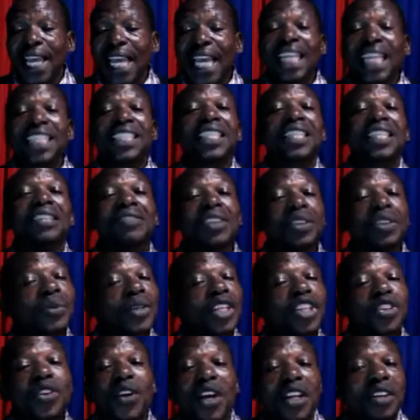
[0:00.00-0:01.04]
And even
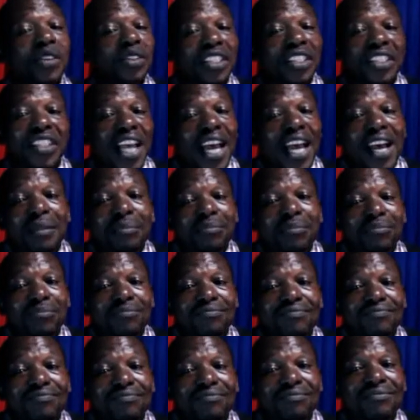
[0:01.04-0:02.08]
when you are not there,
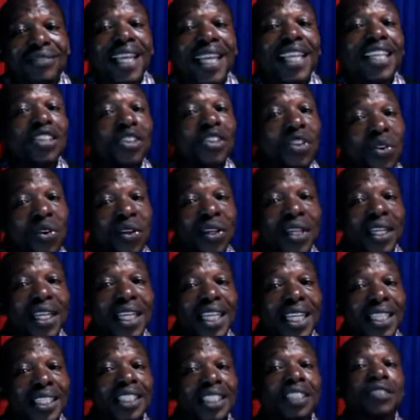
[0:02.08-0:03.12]
they know
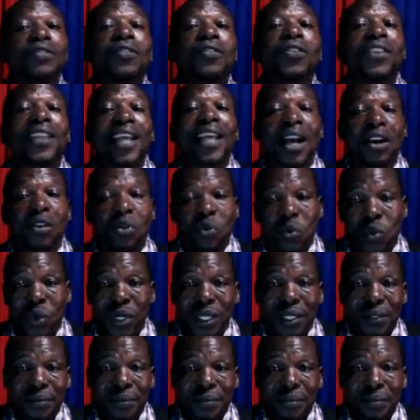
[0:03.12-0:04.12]
it is for their good.